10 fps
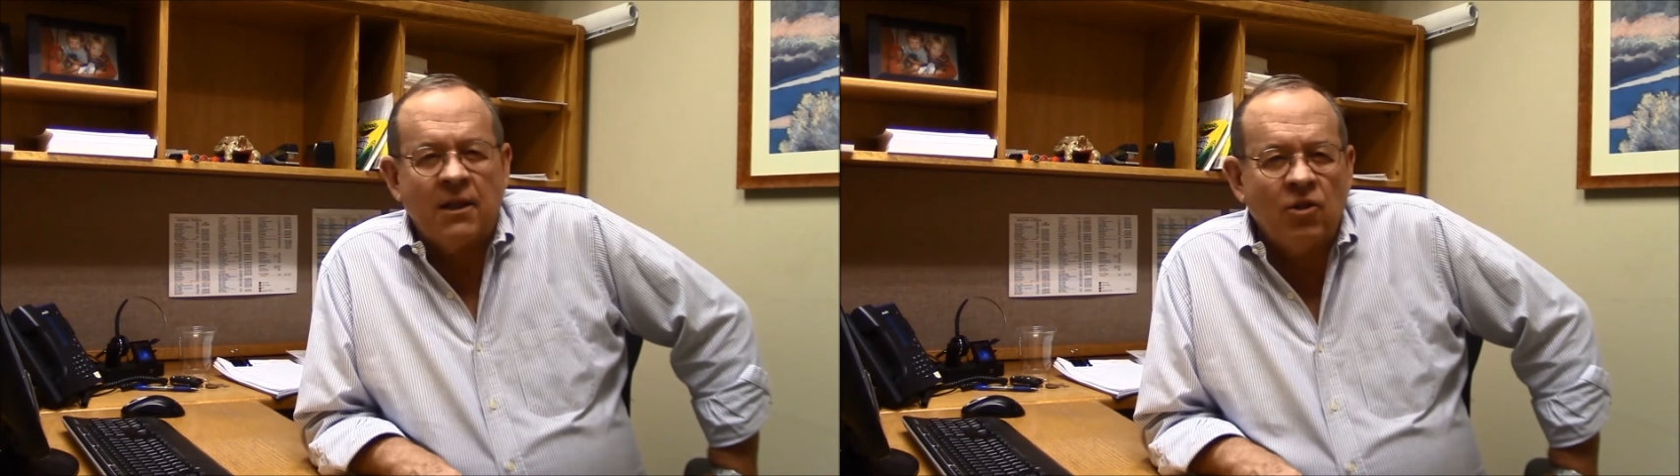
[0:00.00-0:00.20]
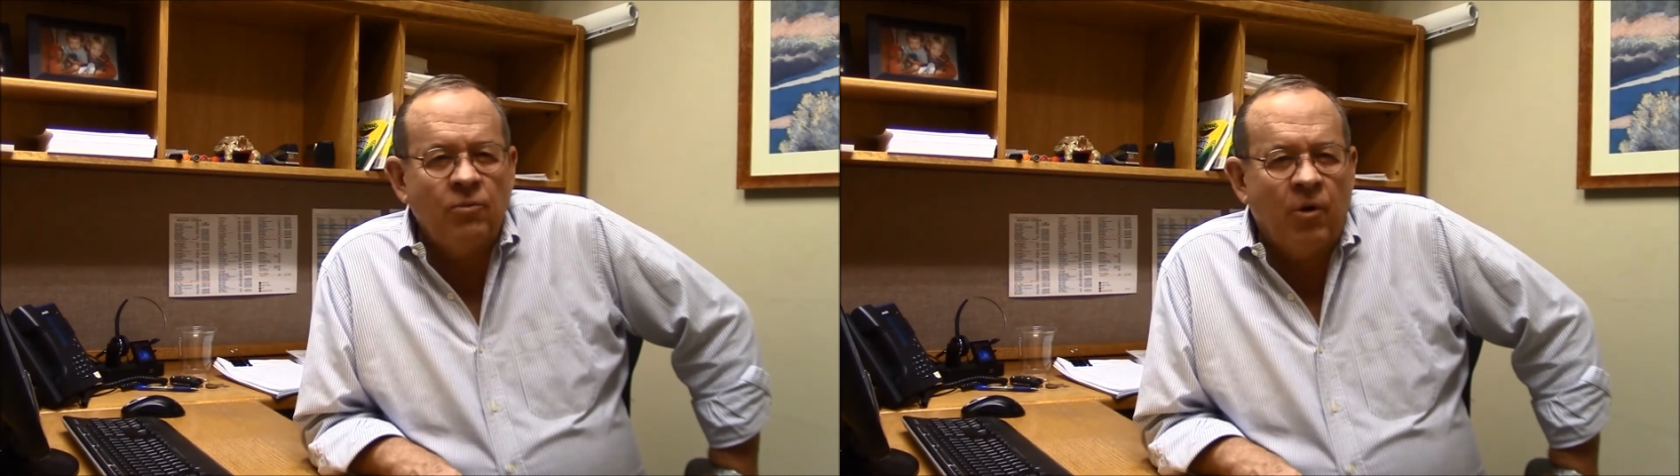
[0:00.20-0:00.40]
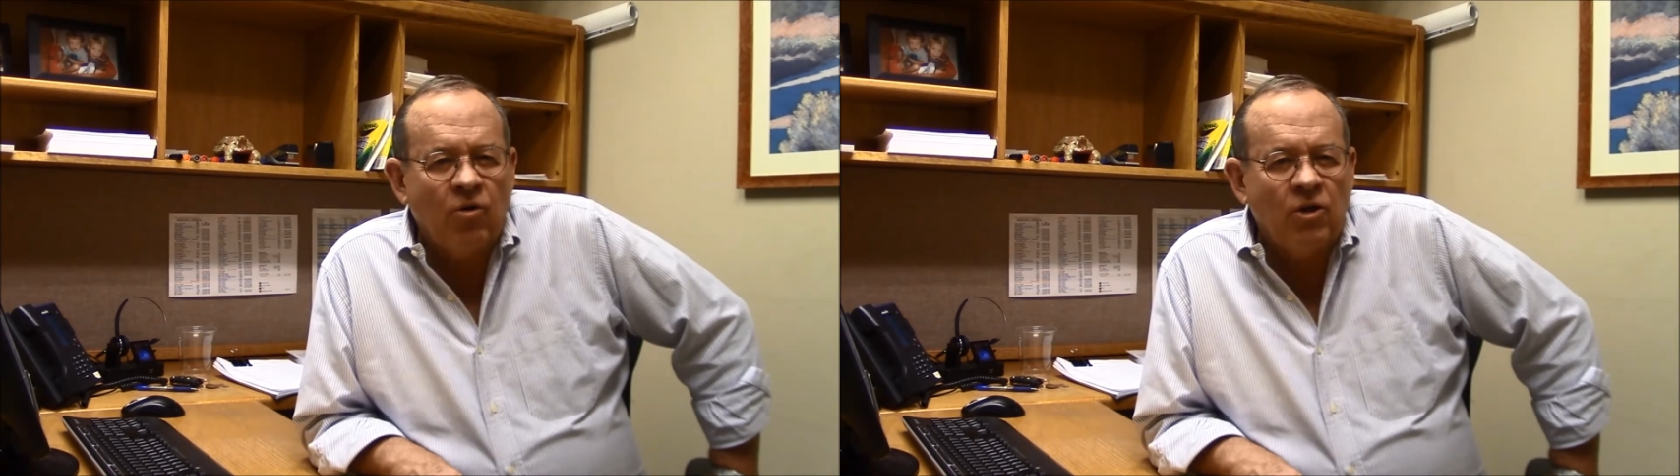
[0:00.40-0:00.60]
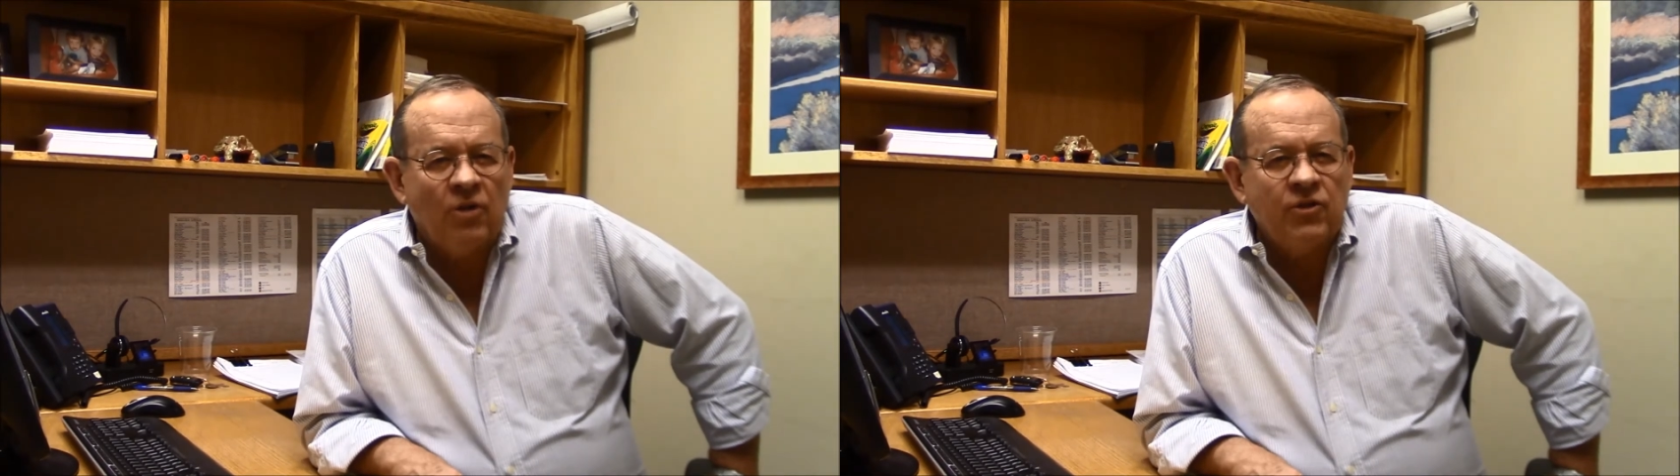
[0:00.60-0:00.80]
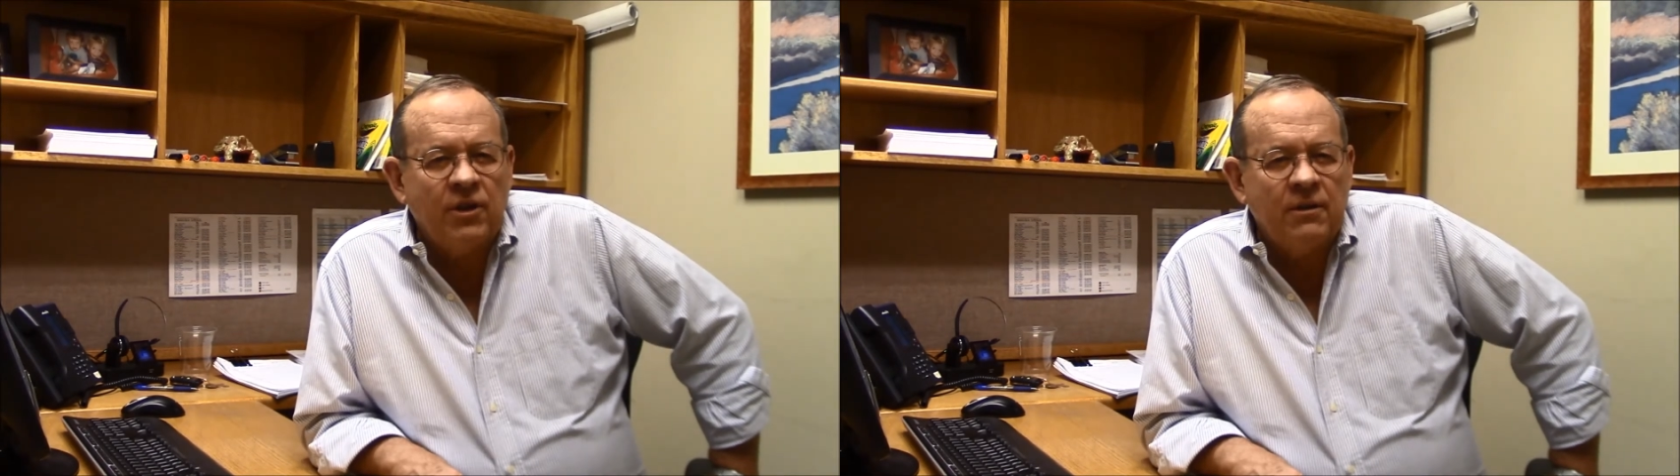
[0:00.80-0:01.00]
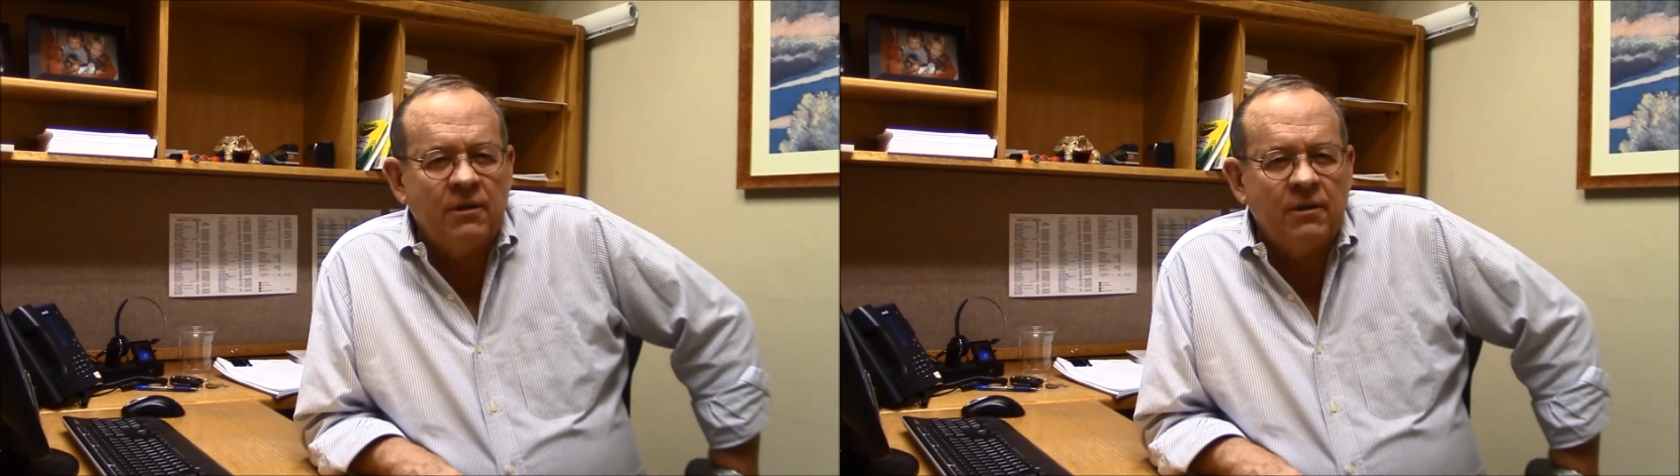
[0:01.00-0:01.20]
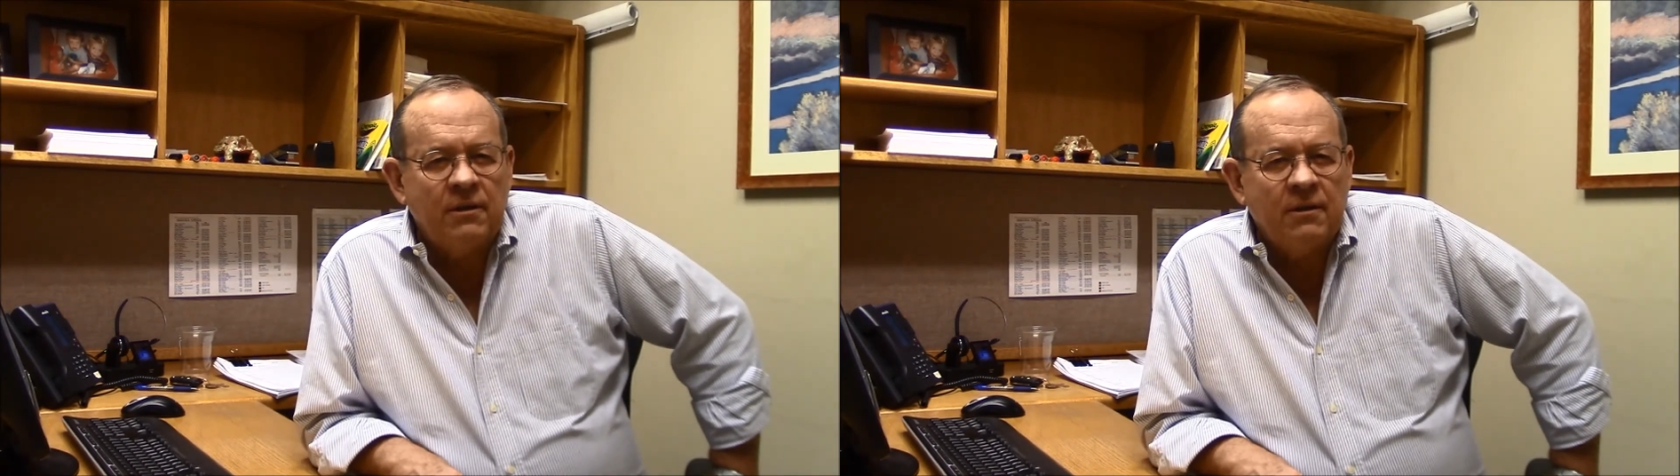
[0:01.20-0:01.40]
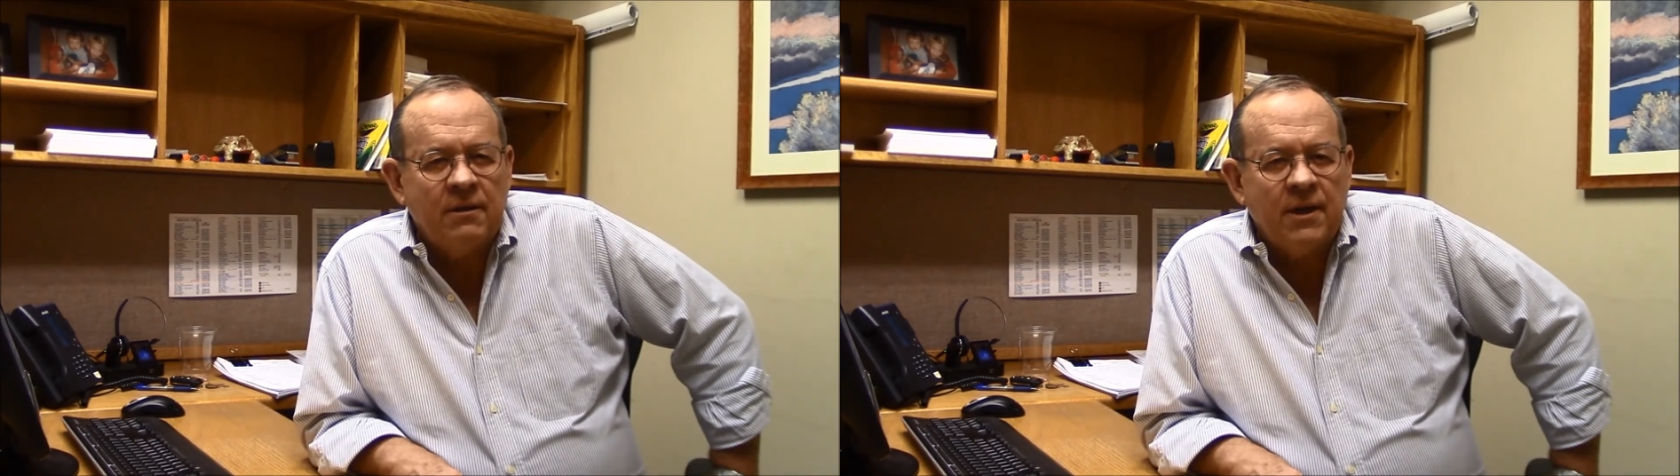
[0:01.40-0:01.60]
loophole closing.
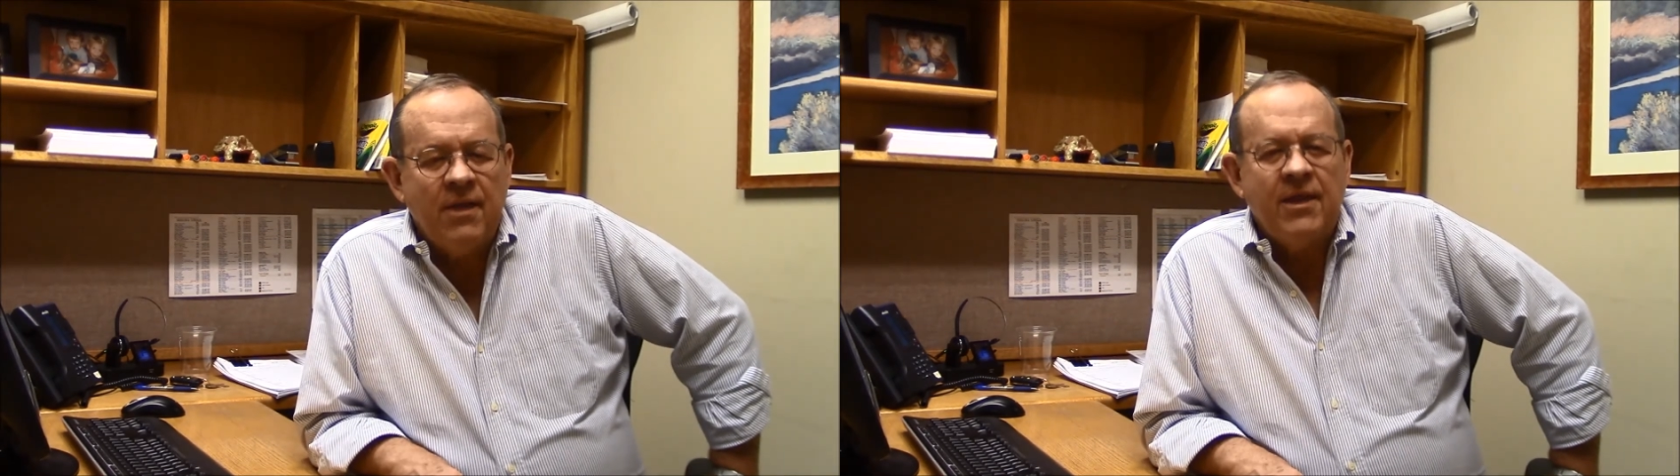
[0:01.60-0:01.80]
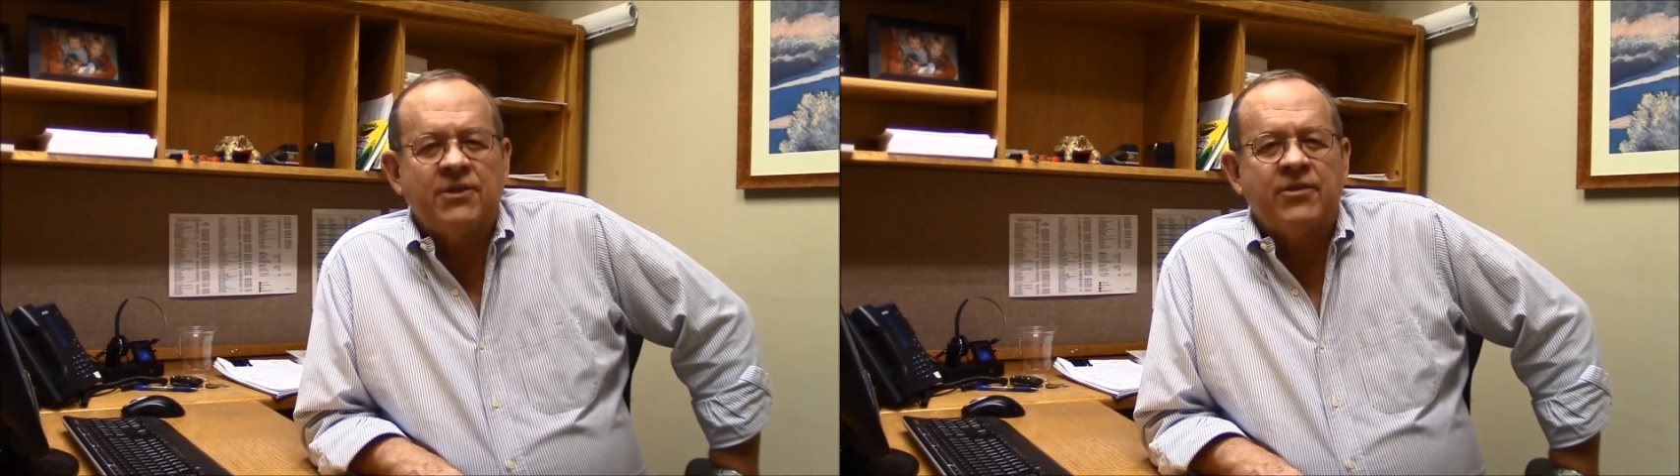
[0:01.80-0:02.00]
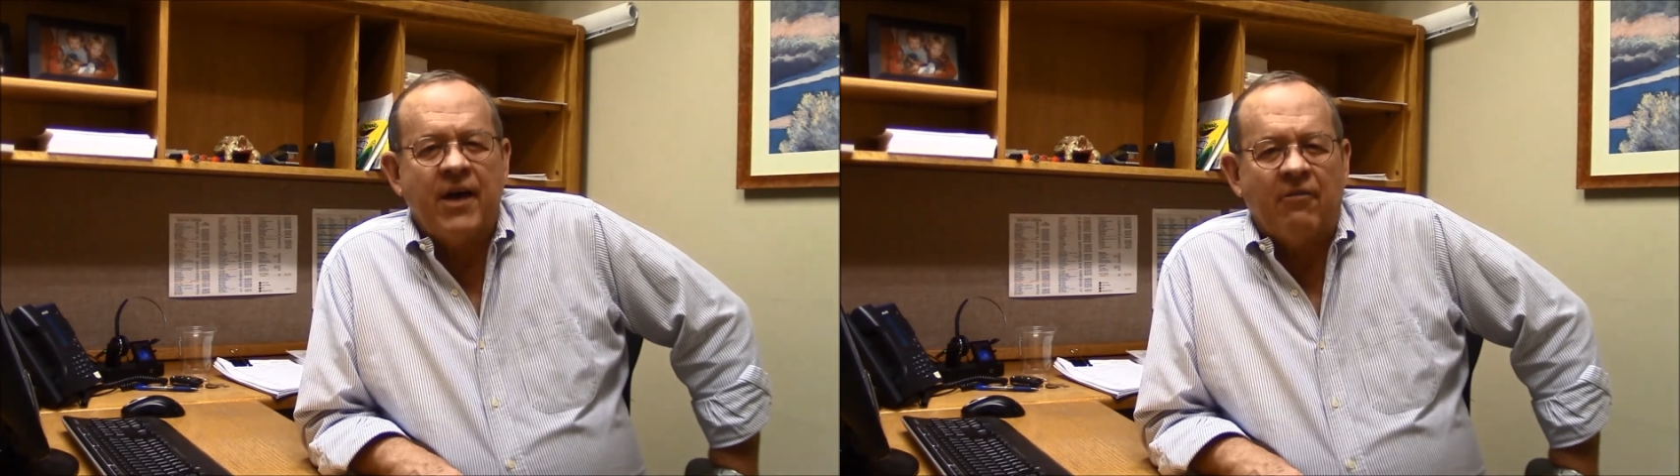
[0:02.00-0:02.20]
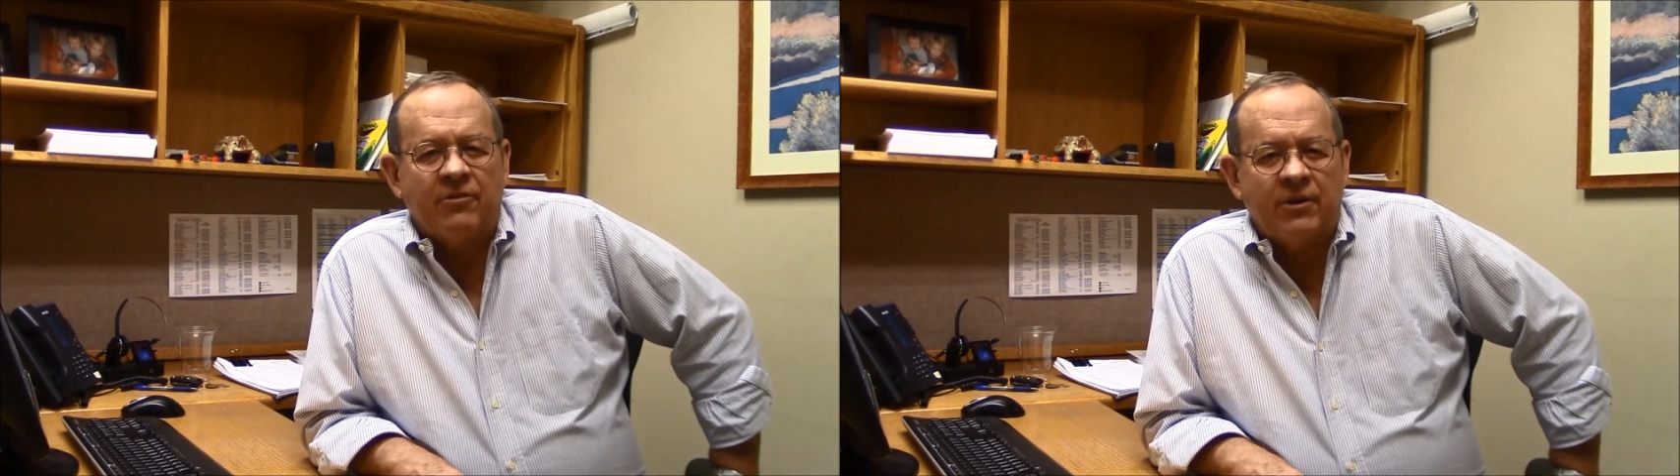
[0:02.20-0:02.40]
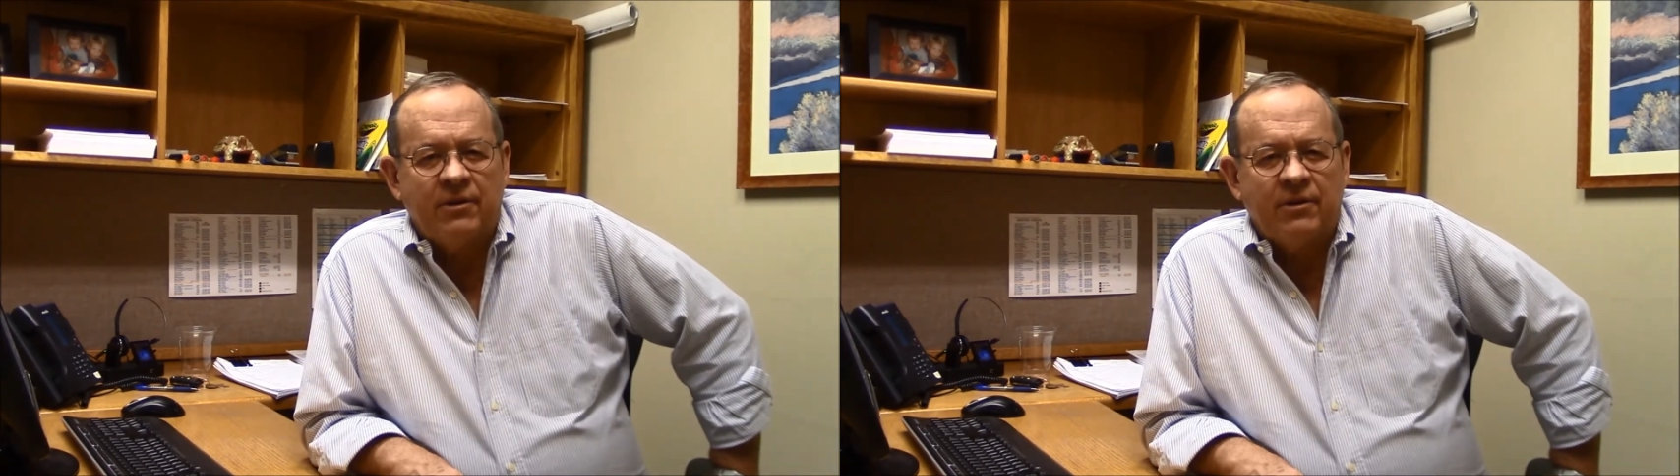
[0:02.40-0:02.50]
That's theft.